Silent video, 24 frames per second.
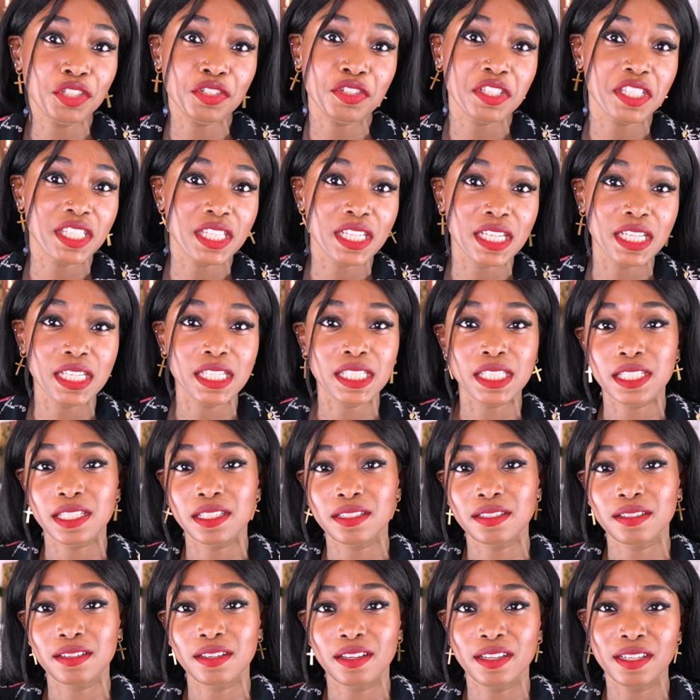use this,
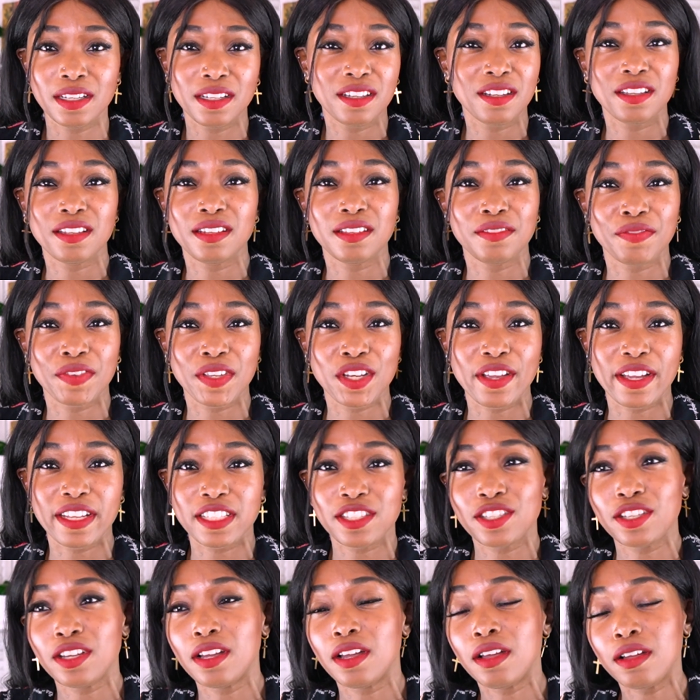and in another video I
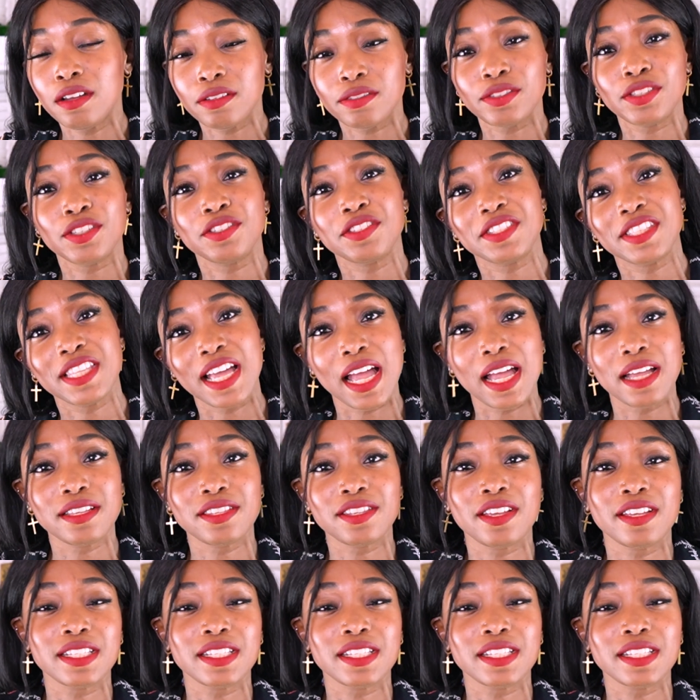saw, oh, use that.